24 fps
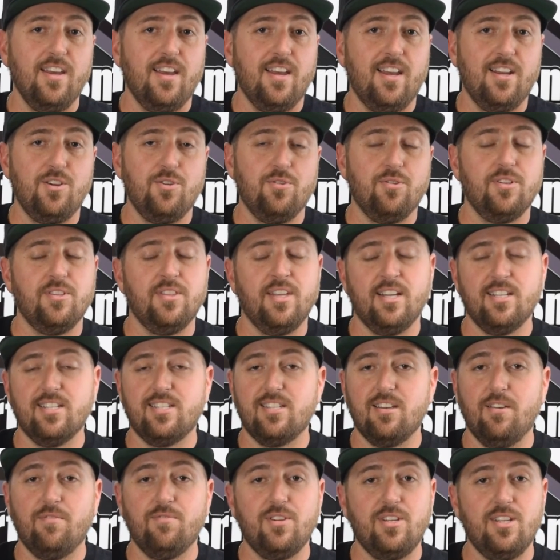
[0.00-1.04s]
and you're in that
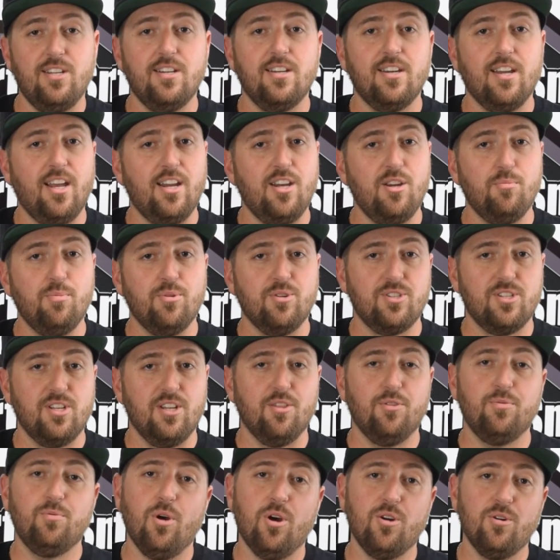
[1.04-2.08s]
70 to 90%
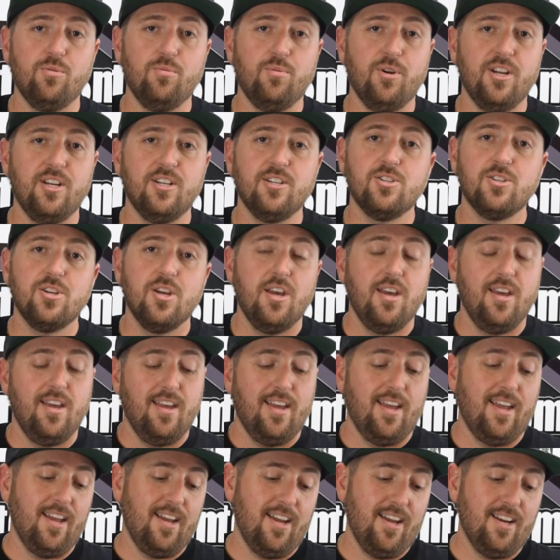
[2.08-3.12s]
throttle range.
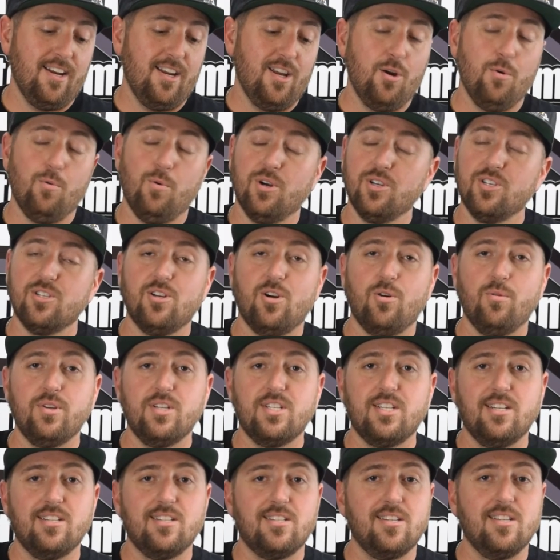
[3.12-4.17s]
And it wasn't always
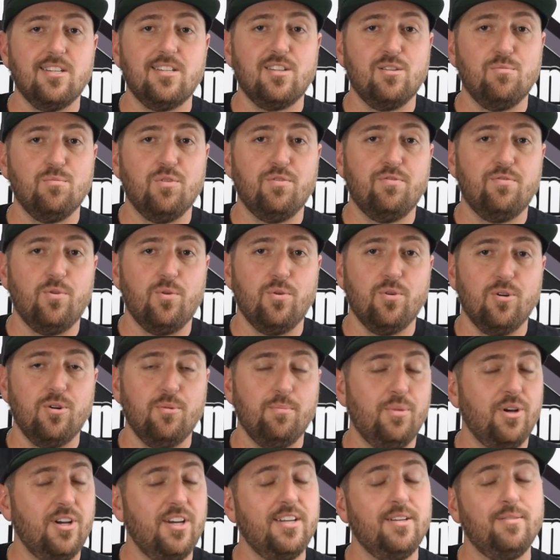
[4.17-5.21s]
consistent before,
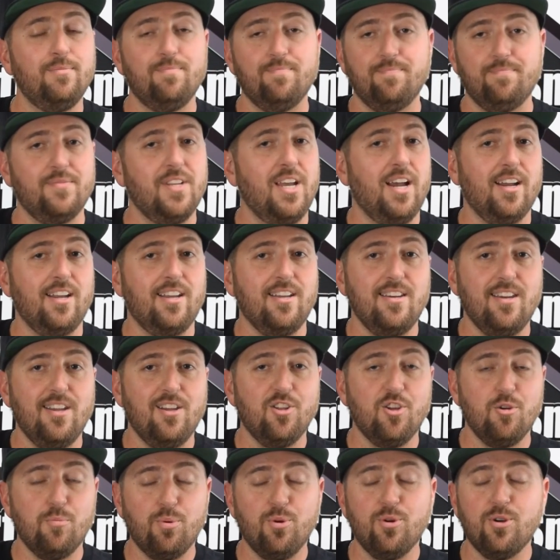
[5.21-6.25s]
but I can
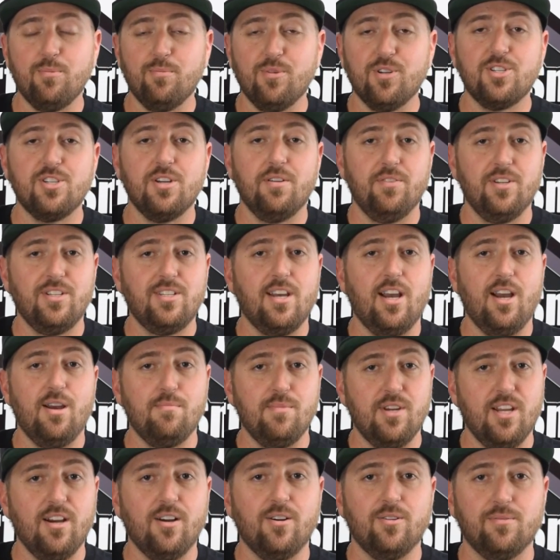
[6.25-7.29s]
nail it pretty much every time
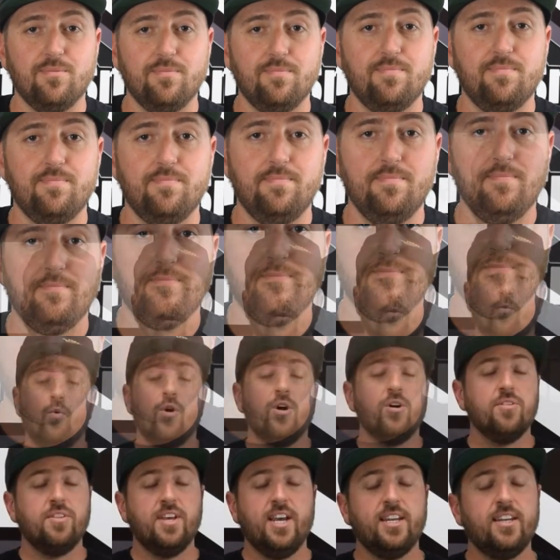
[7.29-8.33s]
now.
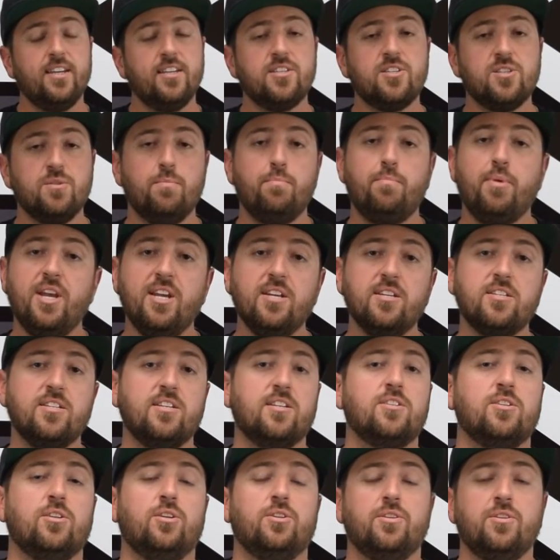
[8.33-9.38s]
Well, that is some
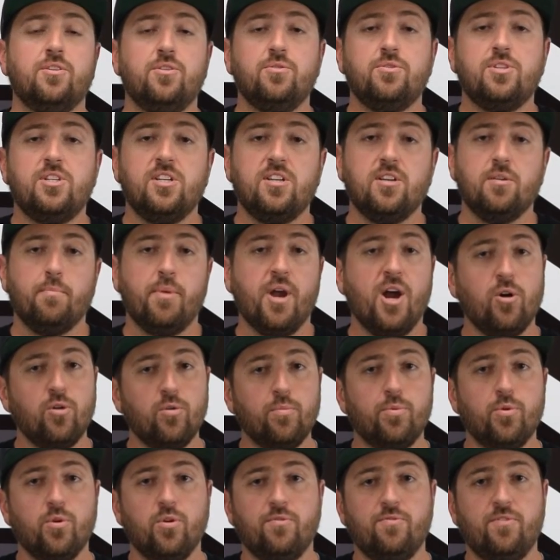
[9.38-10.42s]
basics on the new Tekin power
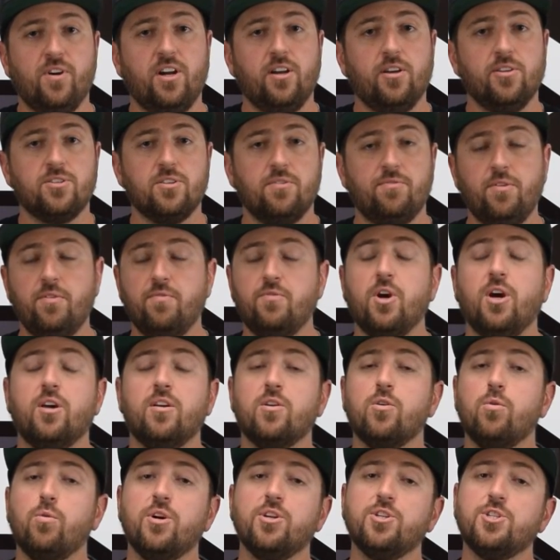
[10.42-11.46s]
profiles. If you've got a
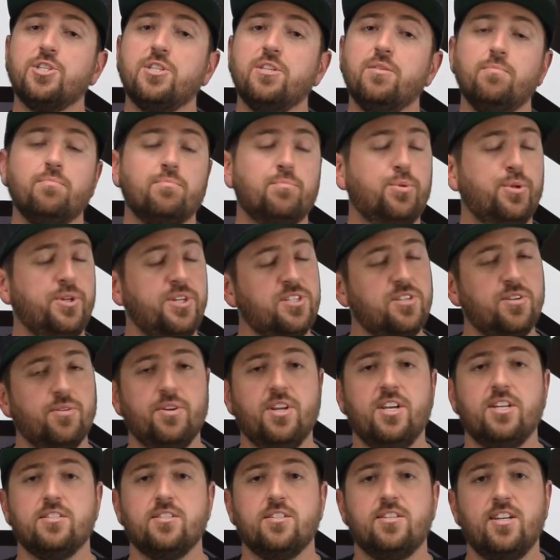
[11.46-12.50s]
question, please don't
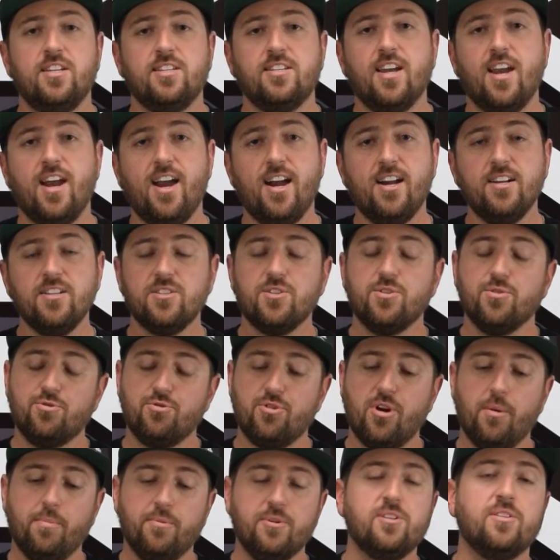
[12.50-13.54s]
hesitate to ask.
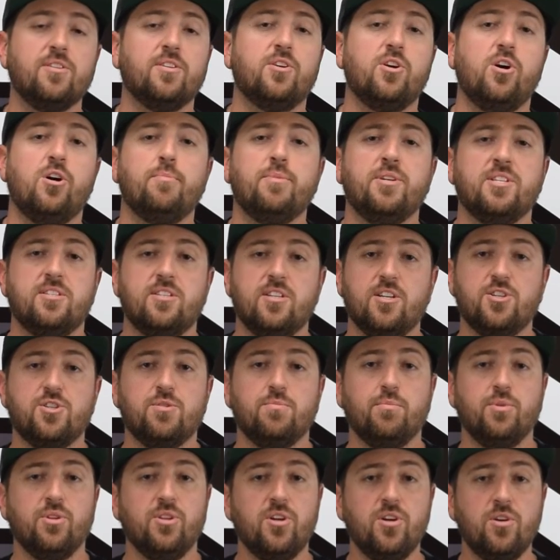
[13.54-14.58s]
Drop it in the comment
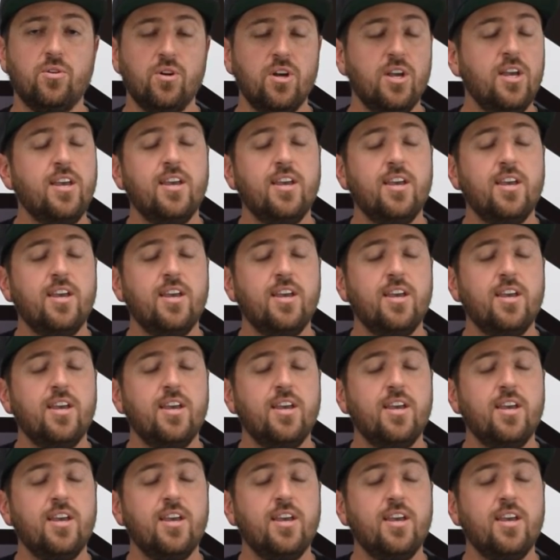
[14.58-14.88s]
section below.